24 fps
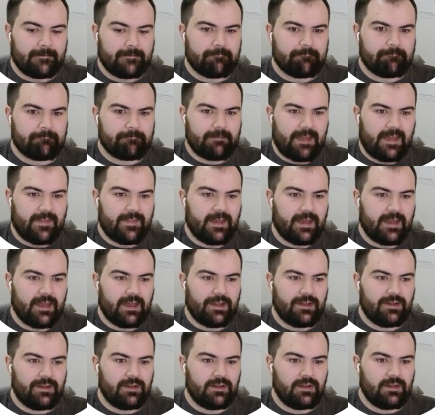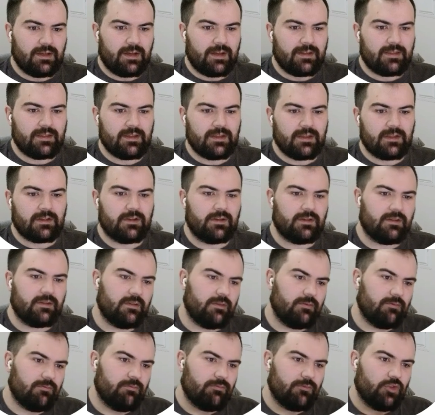And then I think
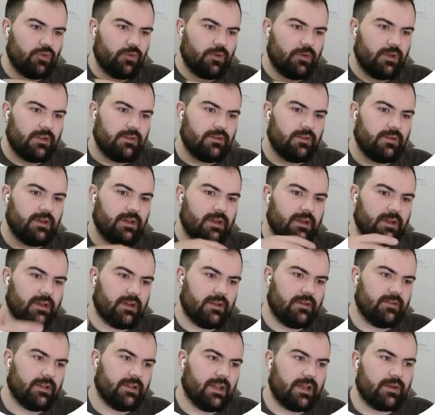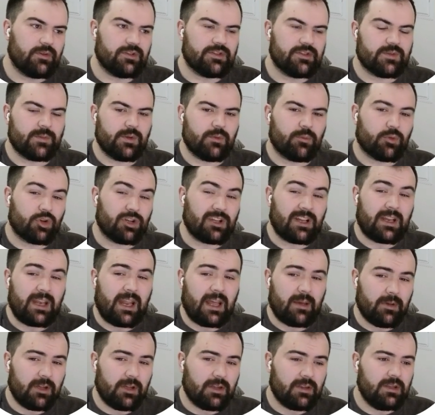doing languages a bit more
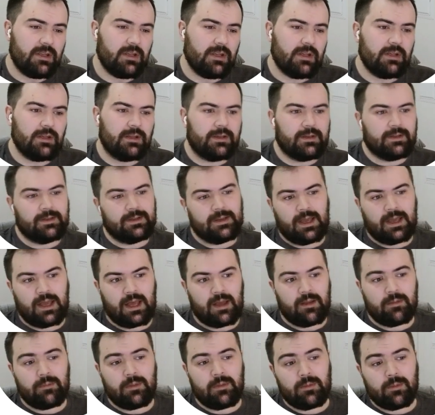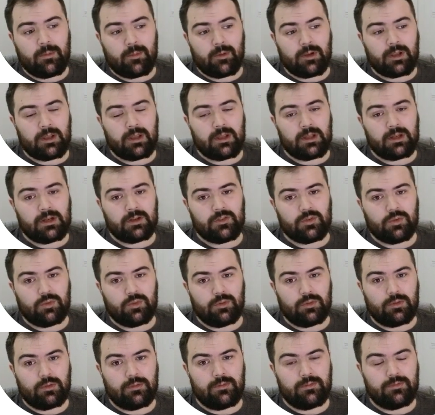dynamically and maybe bringing in a
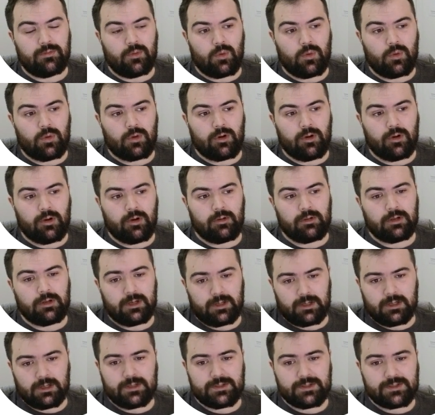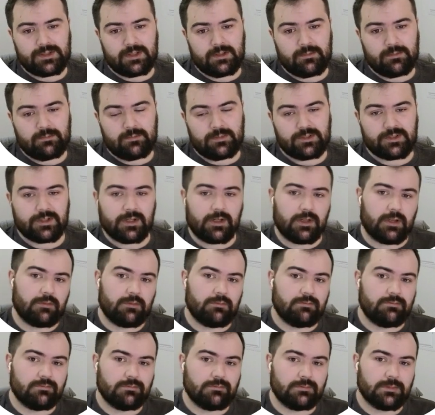tool for currency. So
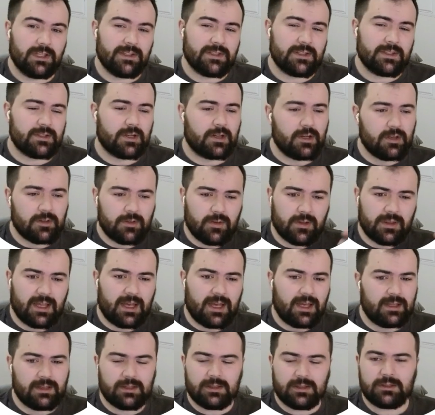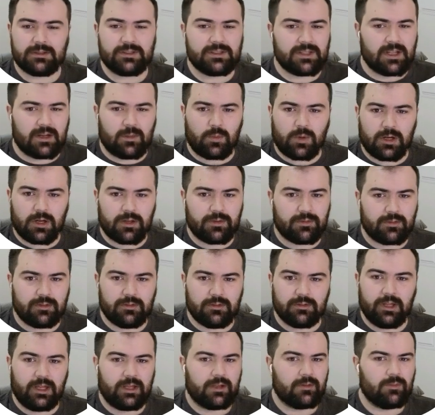let's get started doing that, and I'll just walk through
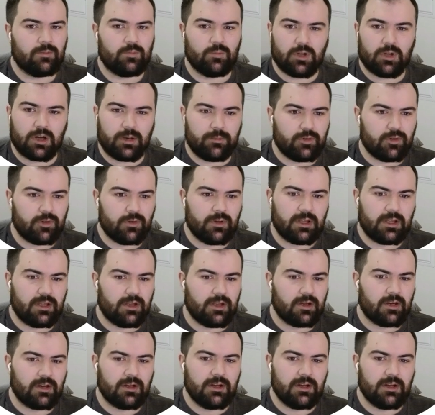what I'm doing here.